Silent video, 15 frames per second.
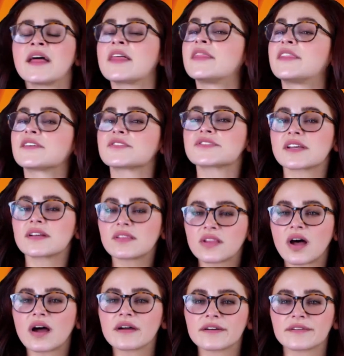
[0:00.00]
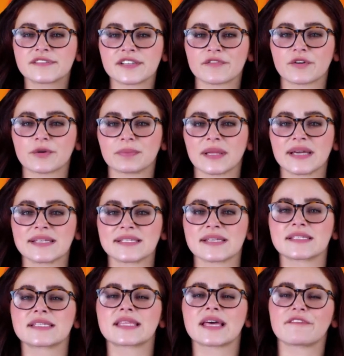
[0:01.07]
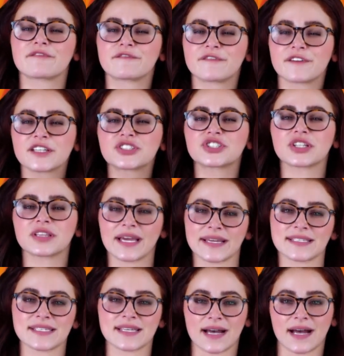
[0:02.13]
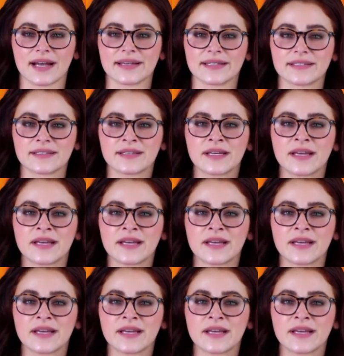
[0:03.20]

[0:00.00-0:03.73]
There's a lot of different places that fish like to hide.